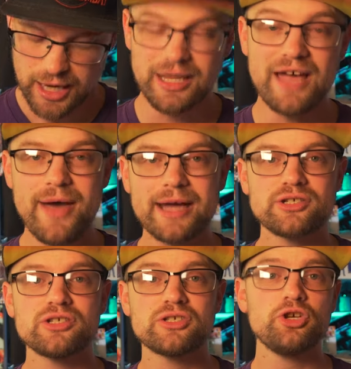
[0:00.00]
A live
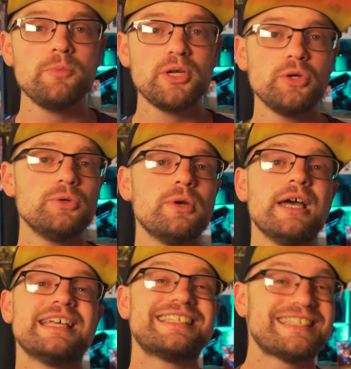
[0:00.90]
action Scooby Doo
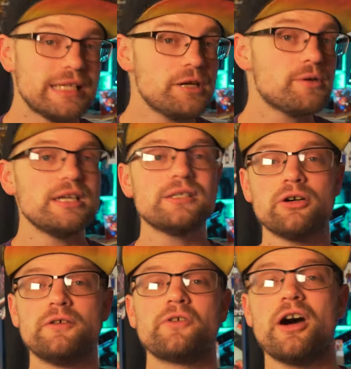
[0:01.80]
series
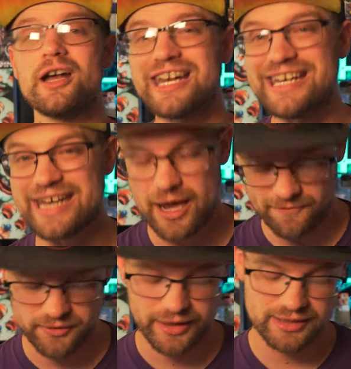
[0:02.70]
over on
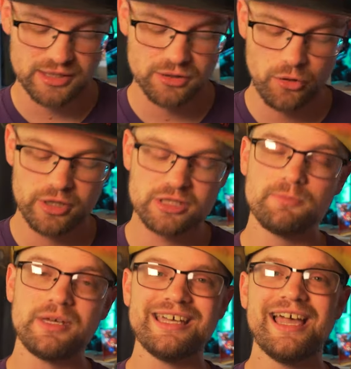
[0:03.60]
Netflix is going to
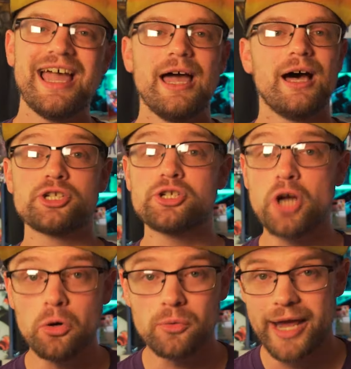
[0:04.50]
be
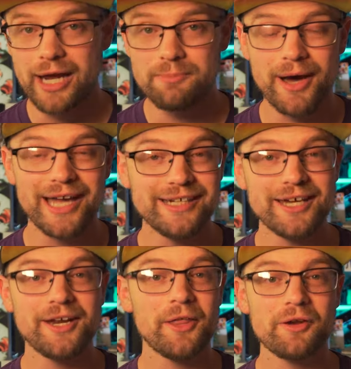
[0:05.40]
show ran by
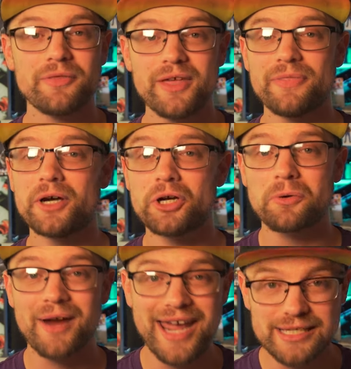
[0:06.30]
none other than the
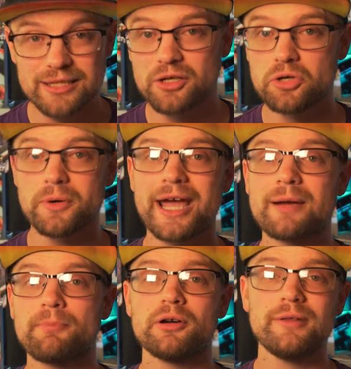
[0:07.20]
great
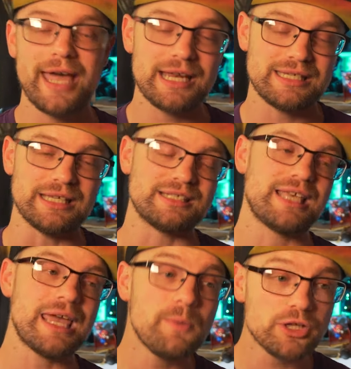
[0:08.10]
Greg Berlanti.
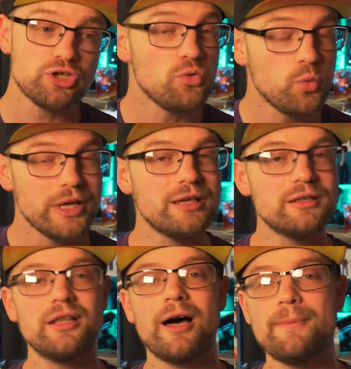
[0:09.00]
Say what you
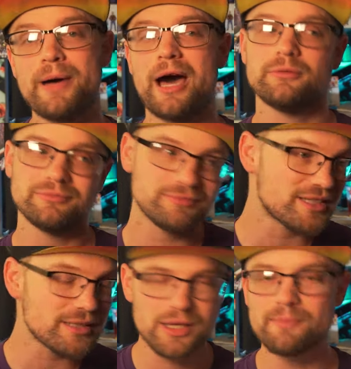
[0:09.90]
will about
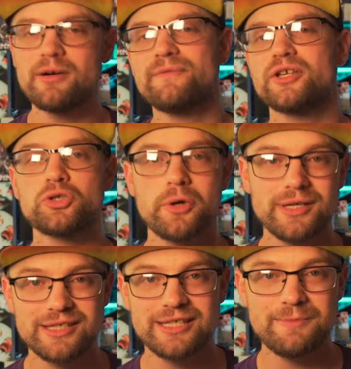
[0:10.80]
some of the
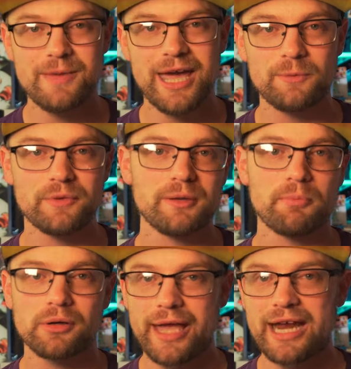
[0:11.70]
choices he made with the
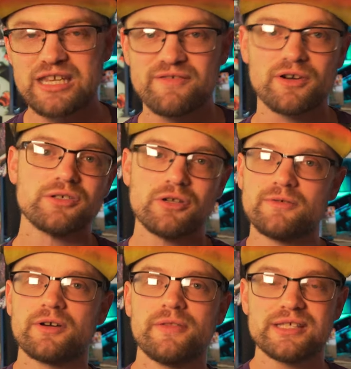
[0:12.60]
Berlantiverse
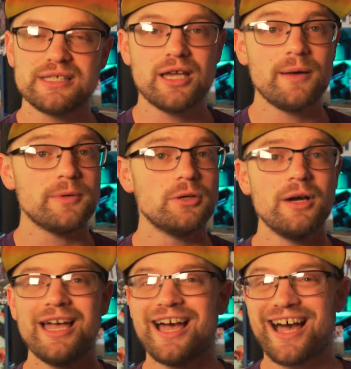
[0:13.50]
over on the CW.
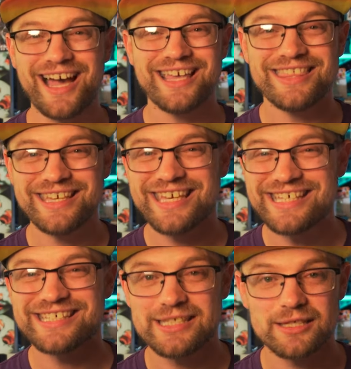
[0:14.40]
I think
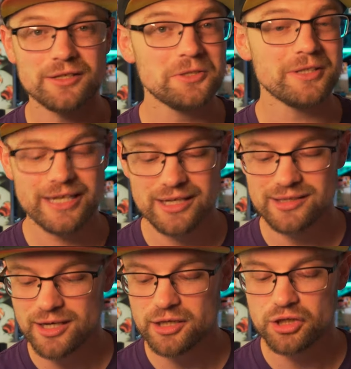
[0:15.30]
he still
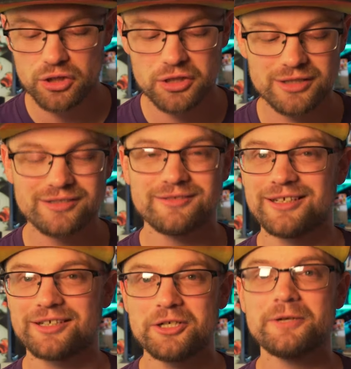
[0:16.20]
is a good
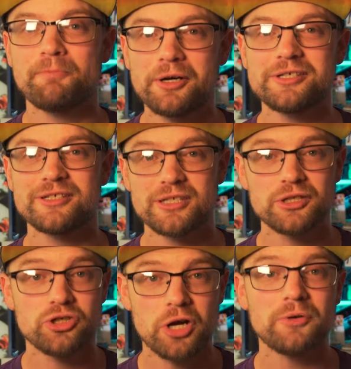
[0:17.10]
person to
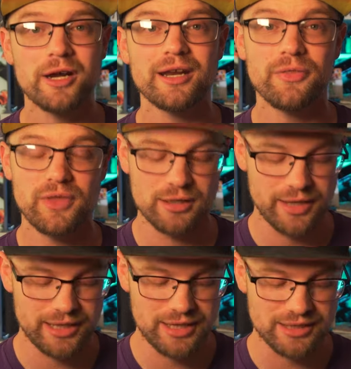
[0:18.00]
showrun a thing
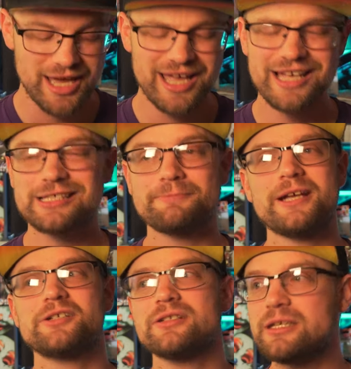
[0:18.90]
like this,
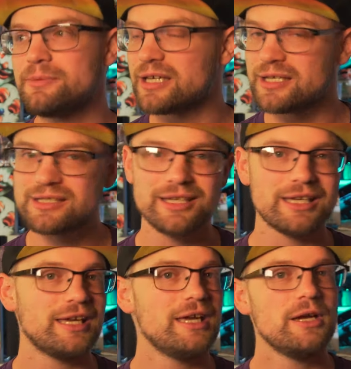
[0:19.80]
especially because,
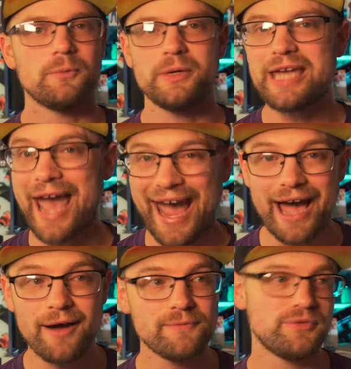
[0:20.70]
like, we
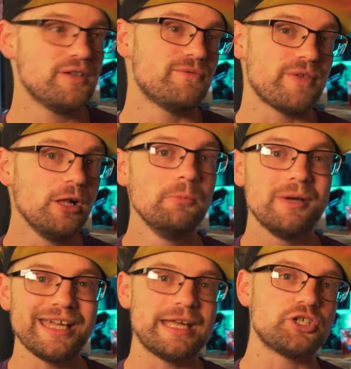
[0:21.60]
have the
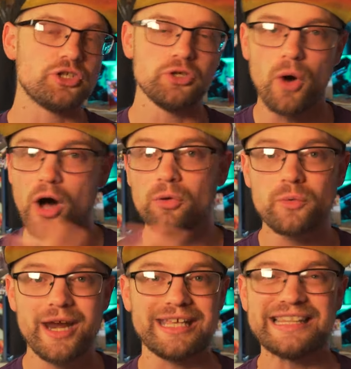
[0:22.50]
Velma issue
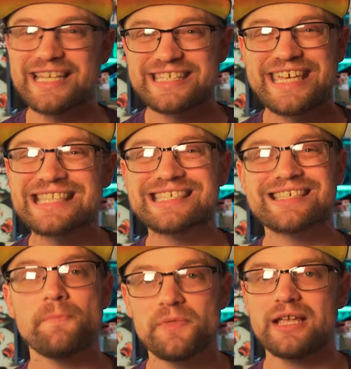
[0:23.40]
already. Let's get
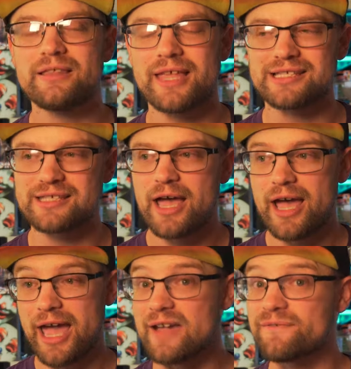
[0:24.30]
something that's
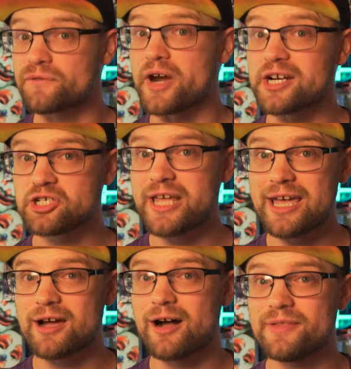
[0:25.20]
a fresh
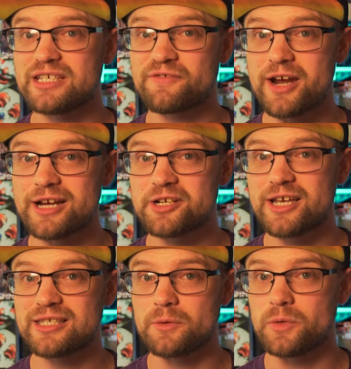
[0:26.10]
take on this
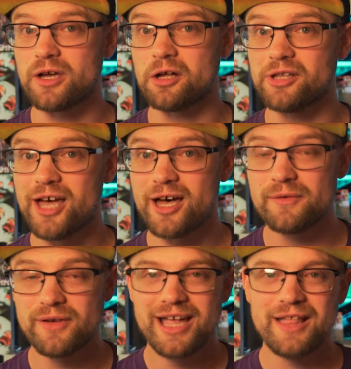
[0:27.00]
franchise that we all
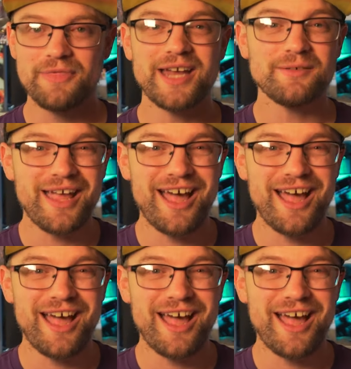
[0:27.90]
love that